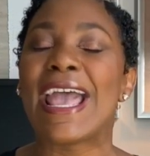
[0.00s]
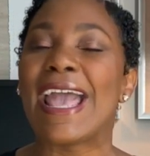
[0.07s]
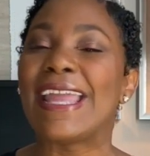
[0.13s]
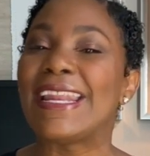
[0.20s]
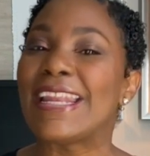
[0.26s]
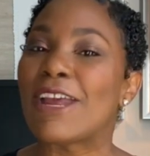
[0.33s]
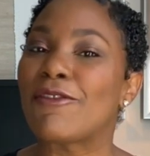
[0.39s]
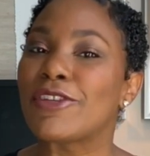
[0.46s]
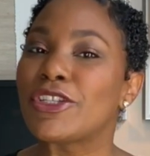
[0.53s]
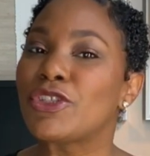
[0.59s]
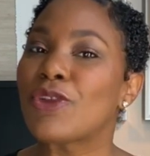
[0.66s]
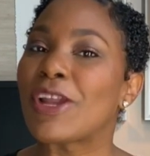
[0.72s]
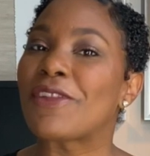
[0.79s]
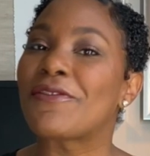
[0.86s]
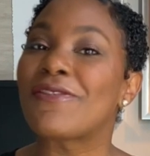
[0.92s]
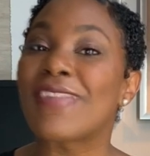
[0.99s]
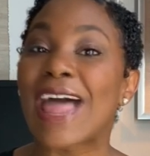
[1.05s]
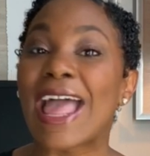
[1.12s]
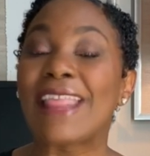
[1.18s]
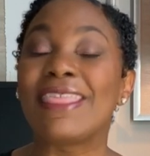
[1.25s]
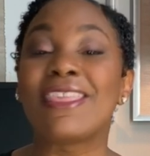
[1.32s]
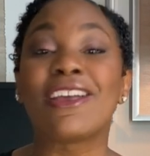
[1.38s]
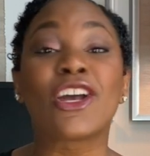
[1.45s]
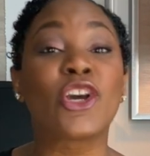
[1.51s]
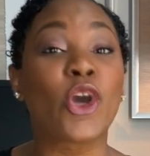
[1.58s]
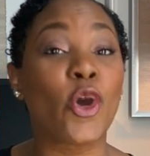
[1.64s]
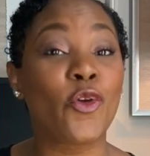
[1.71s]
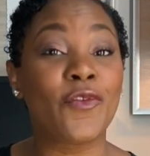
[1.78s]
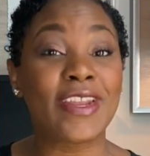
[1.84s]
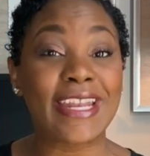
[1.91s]
in an effort to try to flatten the
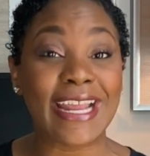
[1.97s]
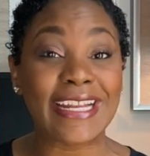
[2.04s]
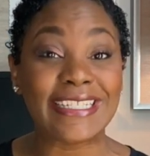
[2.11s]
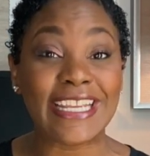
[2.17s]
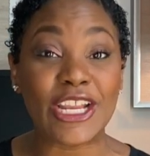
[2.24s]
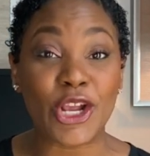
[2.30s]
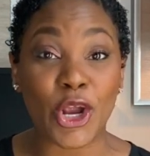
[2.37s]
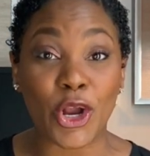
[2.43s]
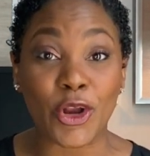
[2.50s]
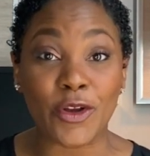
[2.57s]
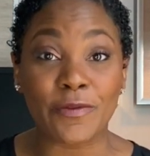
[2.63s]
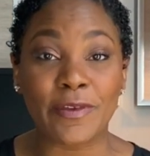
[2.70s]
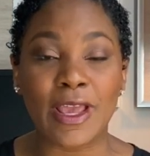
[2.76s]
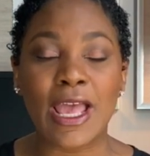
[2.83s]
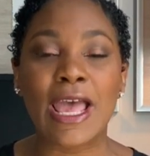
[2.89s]
COVID-19 curve,